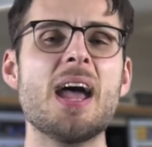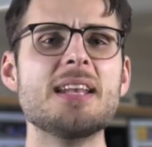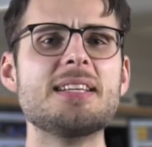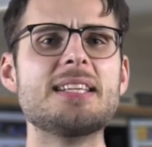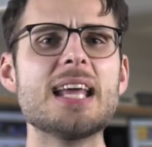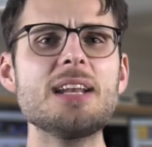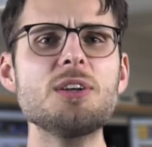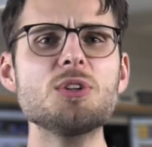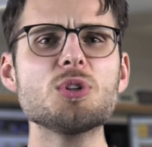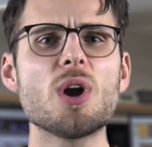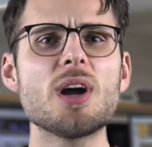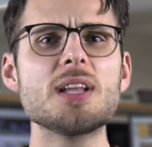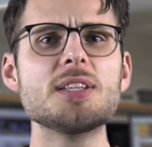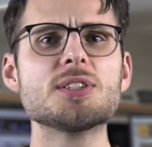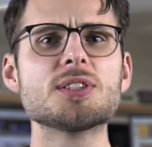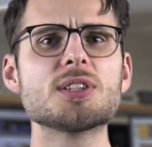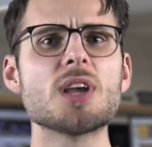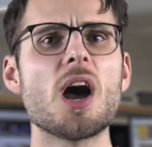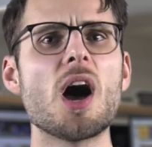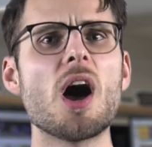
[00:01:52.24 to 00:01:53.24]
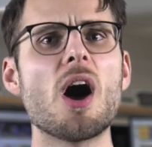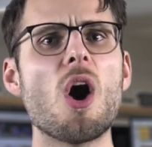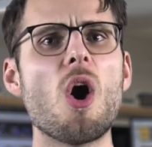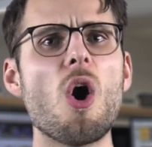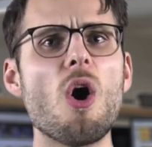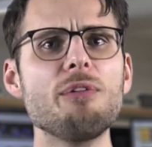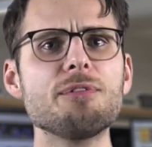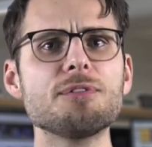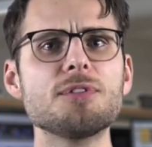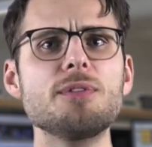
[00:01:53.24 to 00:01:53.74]
Dendrites are
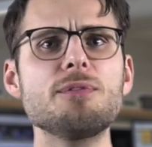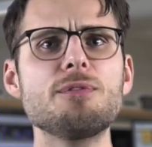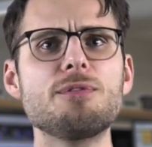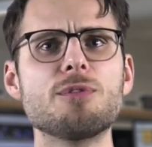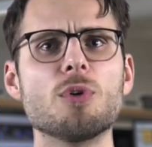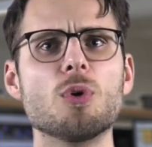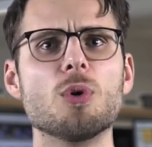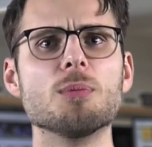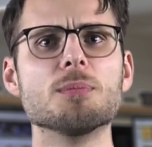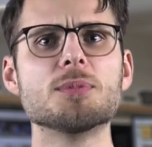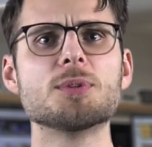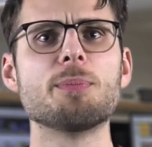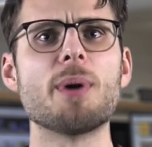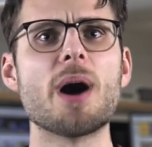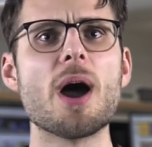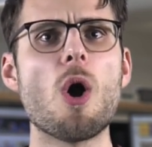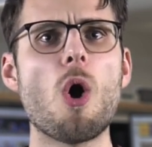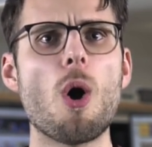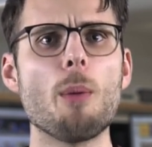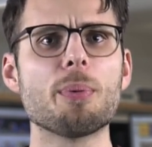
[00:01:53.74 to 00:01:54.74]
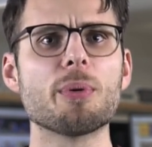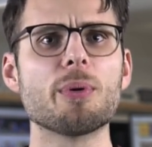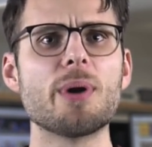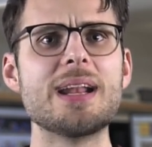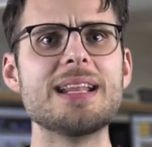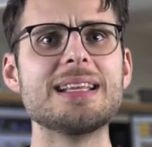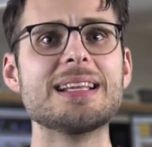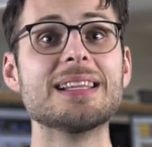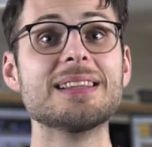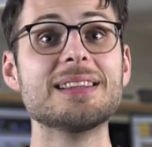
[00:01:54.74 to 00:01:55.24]
often formed by
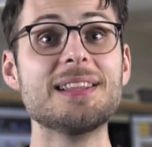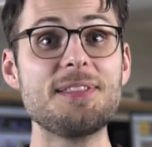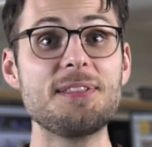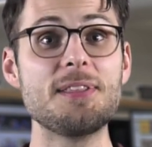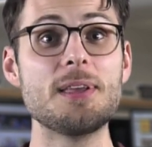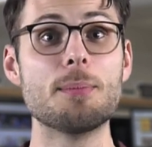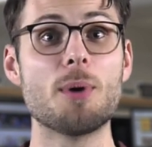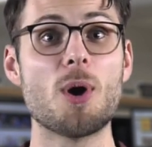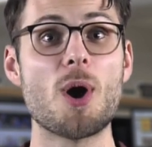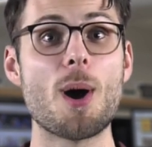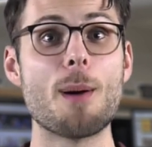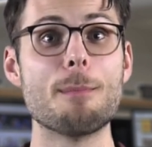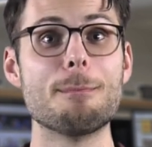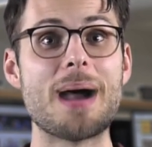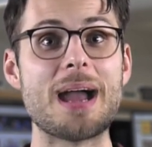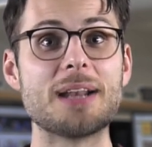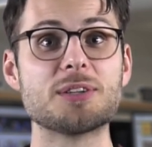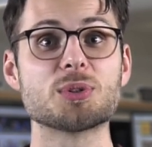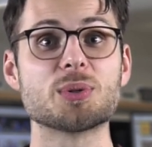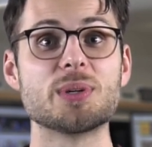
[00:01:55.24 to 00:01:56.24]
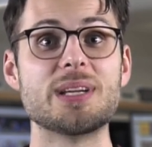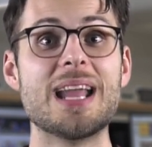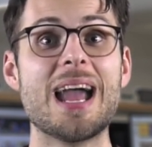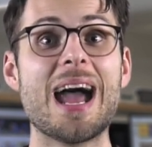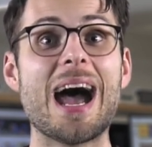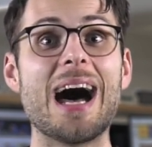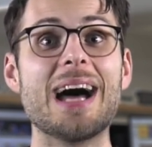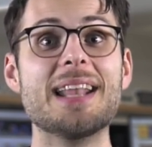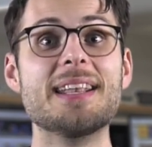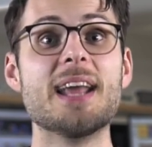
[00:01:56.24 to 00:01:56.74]
operating a lithium-ion battery
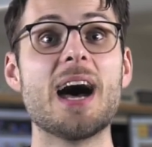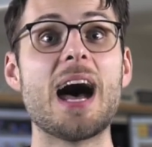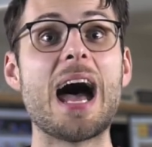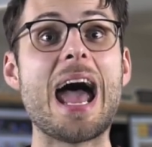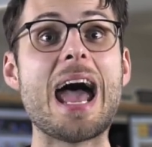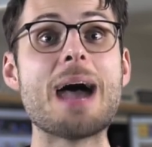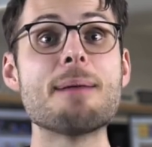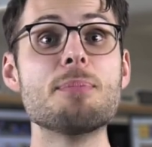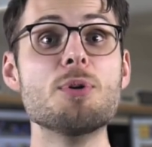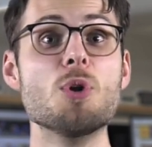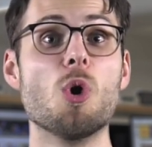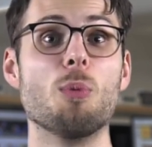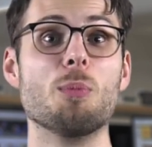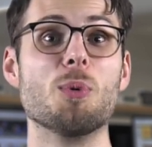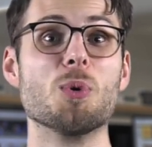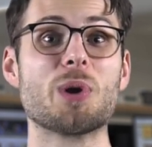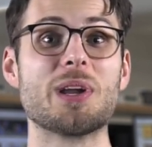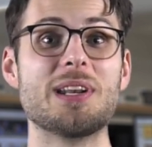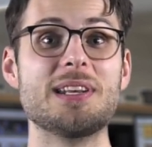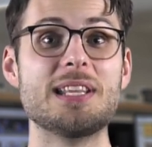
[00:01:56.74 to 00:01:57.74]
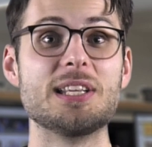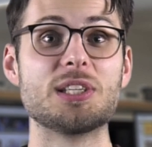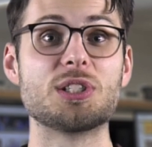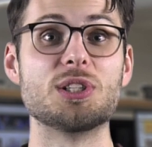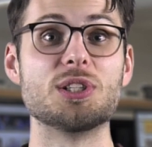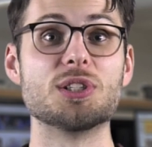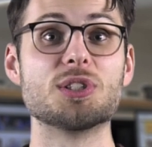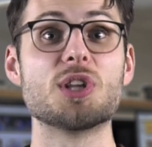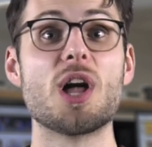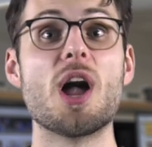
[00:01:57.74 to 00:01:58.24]
under abnormal
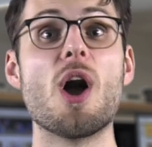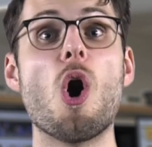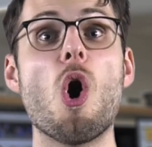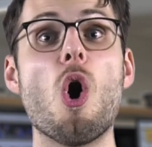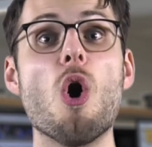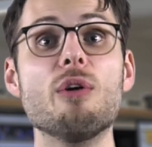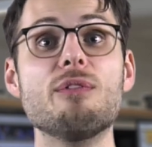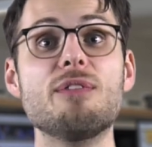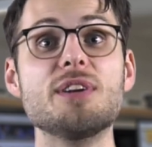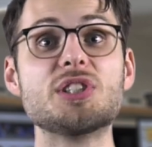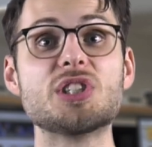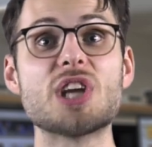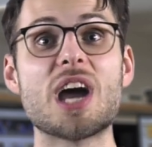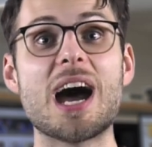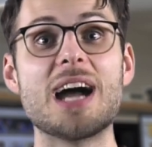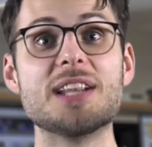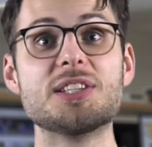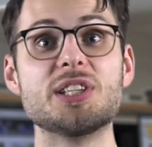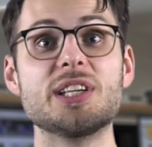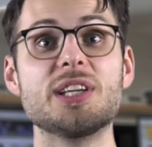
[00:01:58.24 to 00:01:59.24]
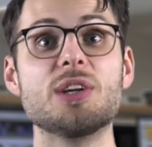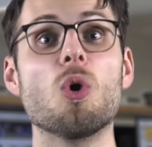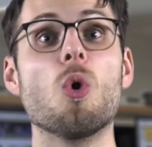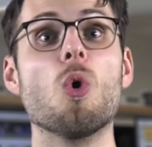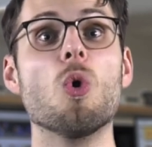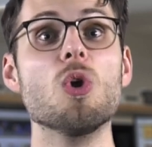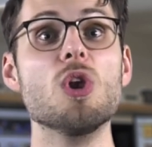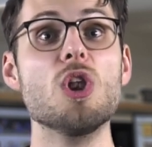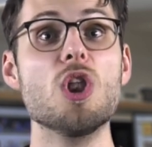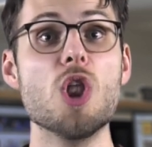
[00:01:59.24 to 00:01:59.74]
conditions like overcharging
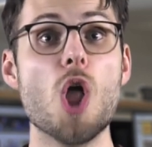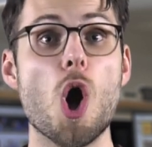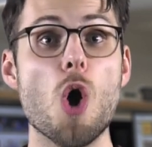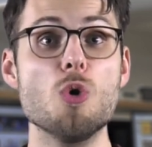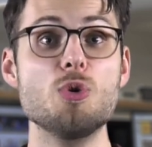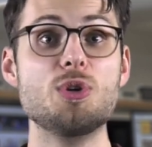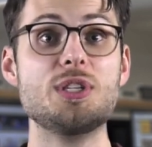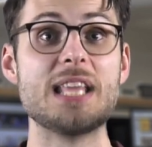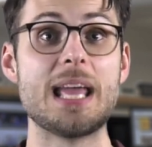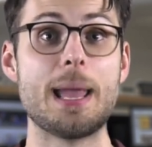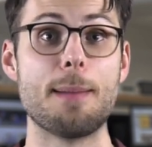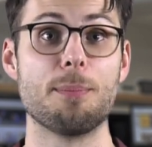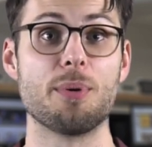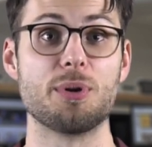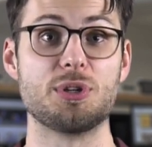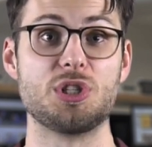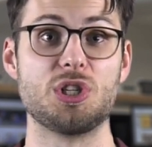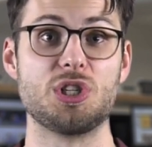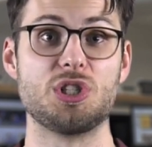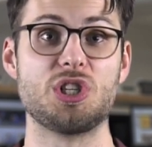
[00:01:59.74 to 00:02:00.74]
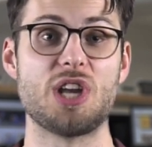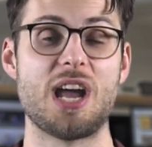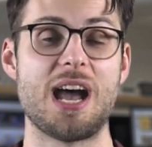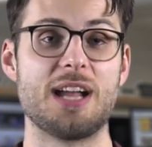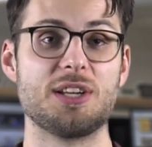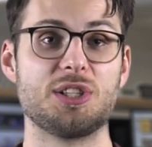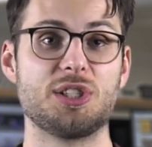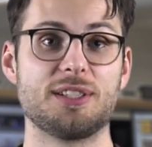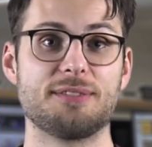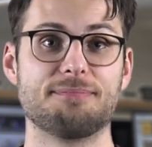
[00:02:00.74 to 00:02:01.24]
or low temperature
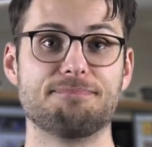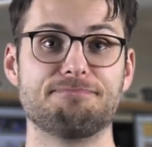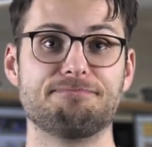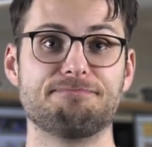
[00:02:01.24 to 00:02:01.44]
charging.